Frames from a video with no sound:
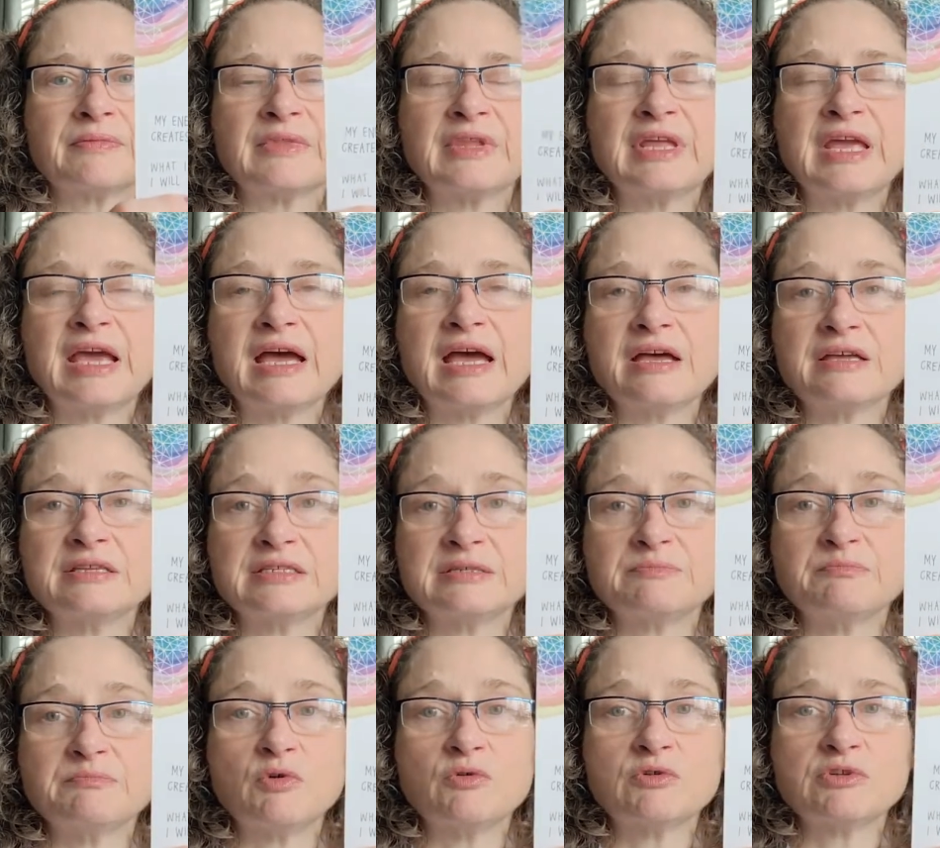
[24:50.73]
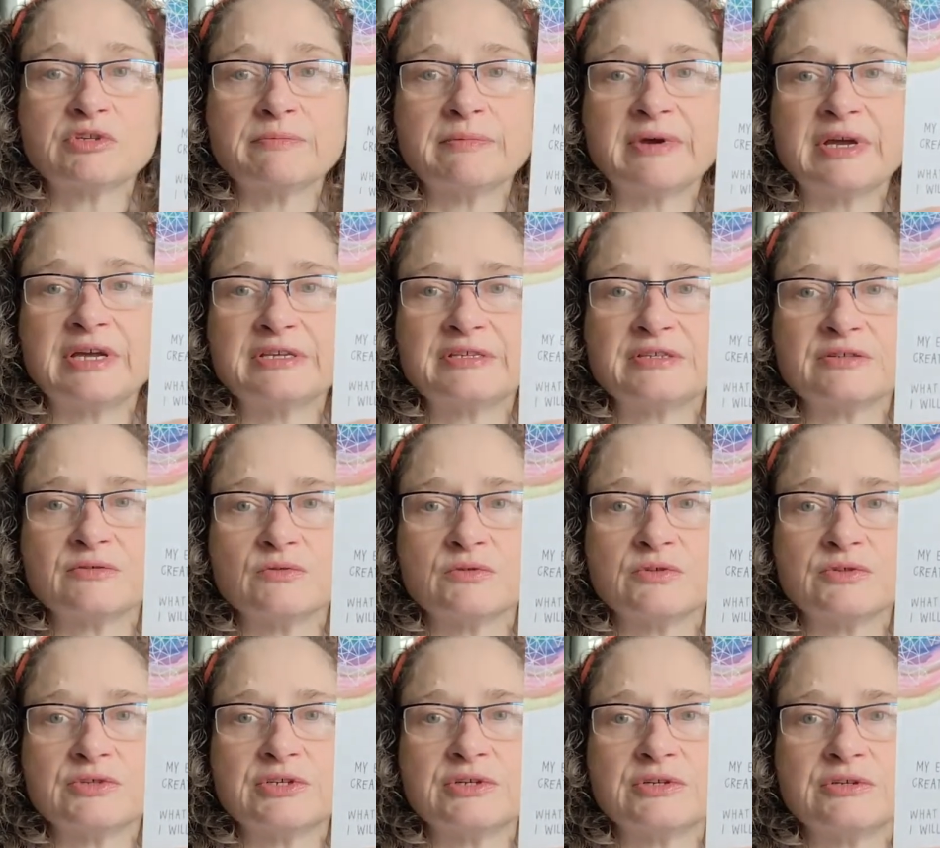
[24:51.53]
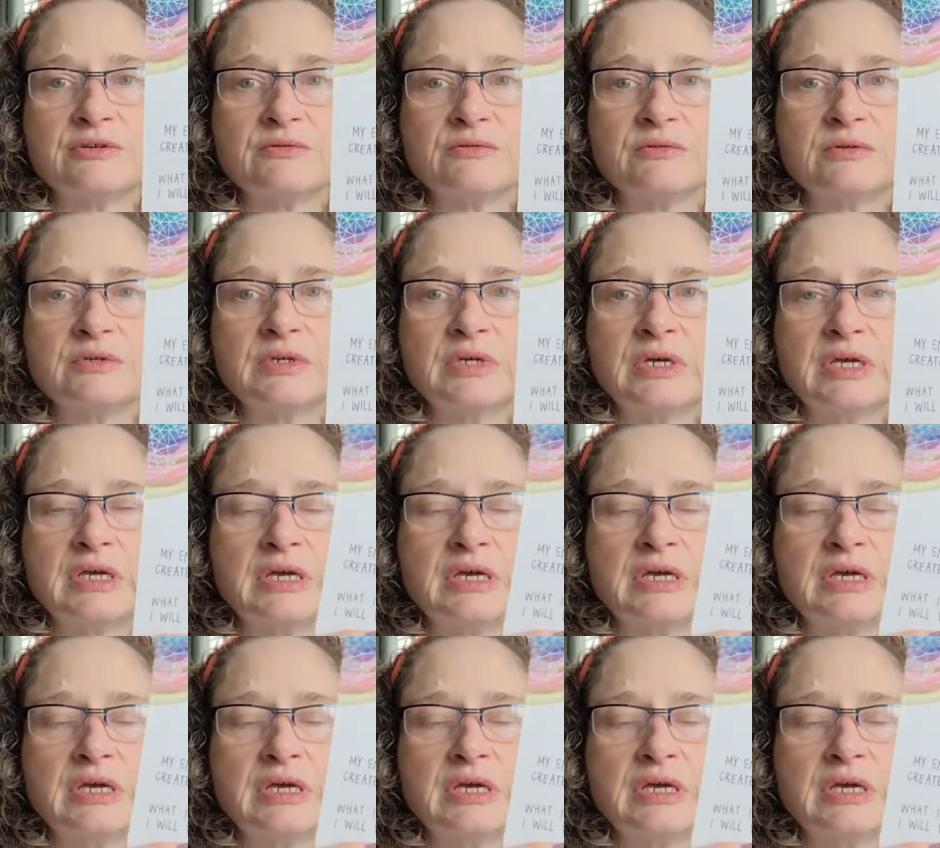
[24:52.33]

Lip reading: Yeah, it spoke to my soul too.